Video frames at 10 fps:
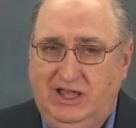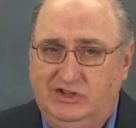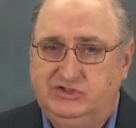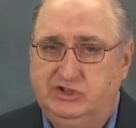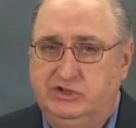
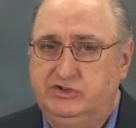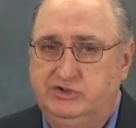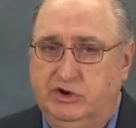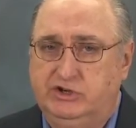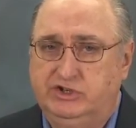is the
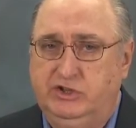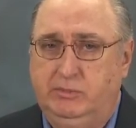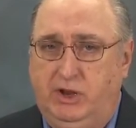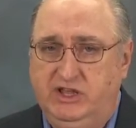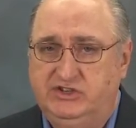construction that
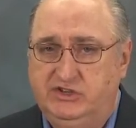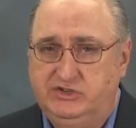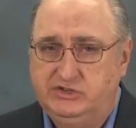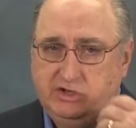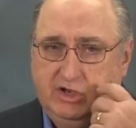
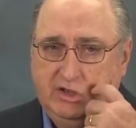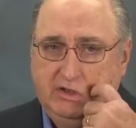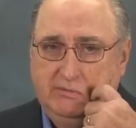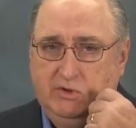places uh,